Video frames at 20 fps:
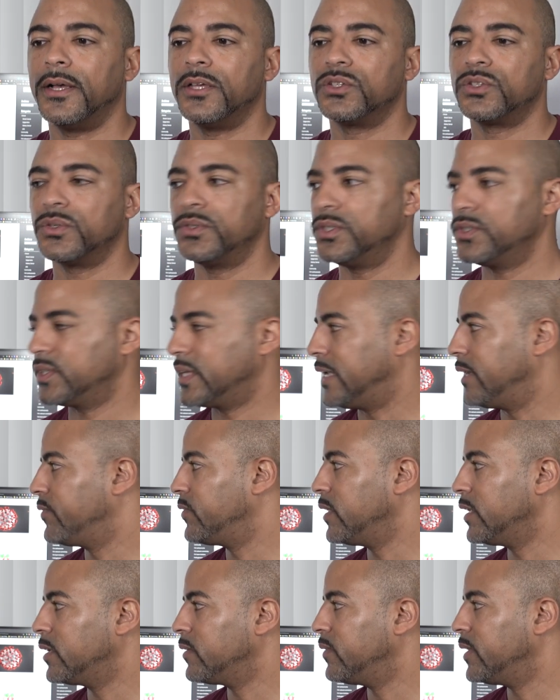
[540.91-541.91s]
So just kind of
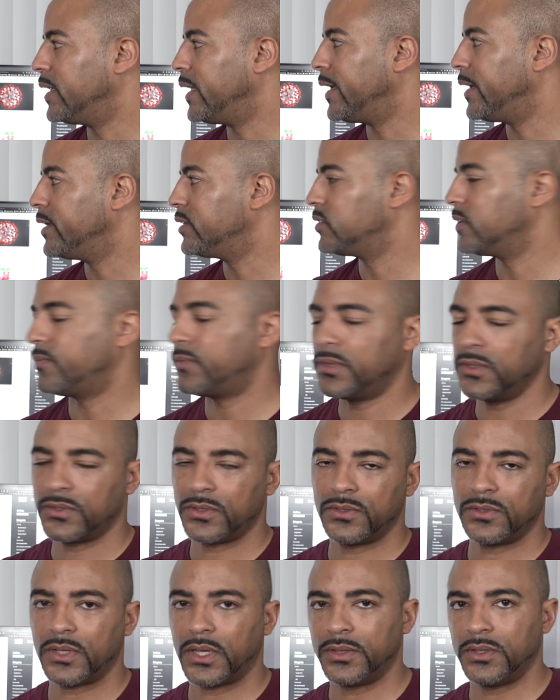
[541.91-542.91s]
think of it as if
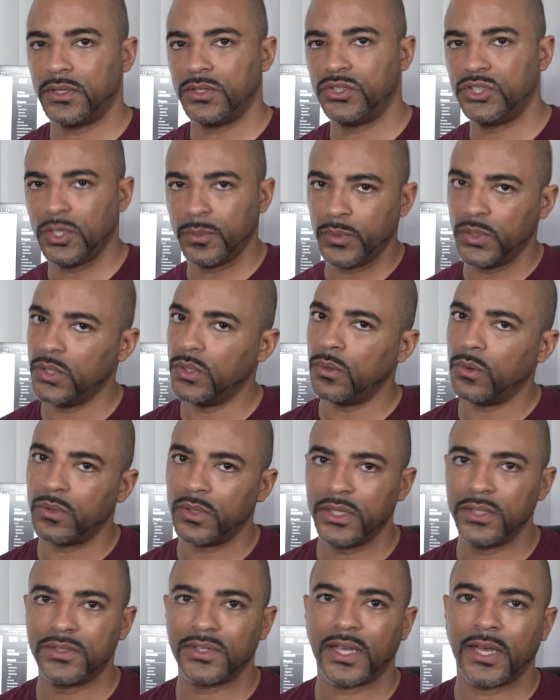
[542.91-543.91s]
this is on the GPU
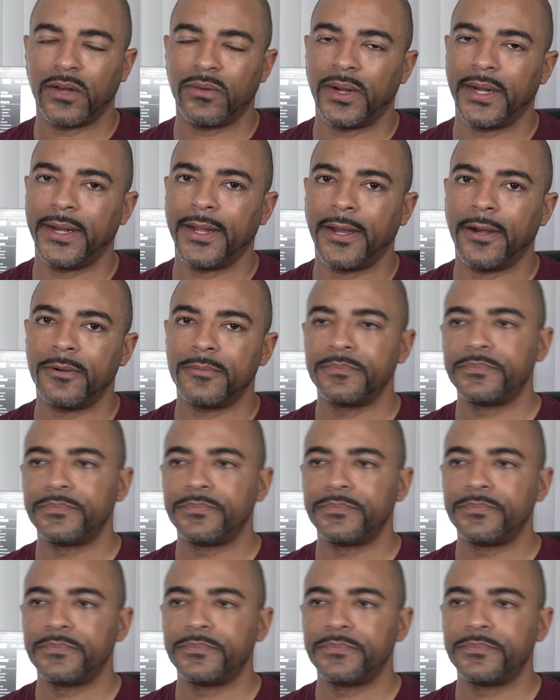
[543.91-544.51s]
only side right now.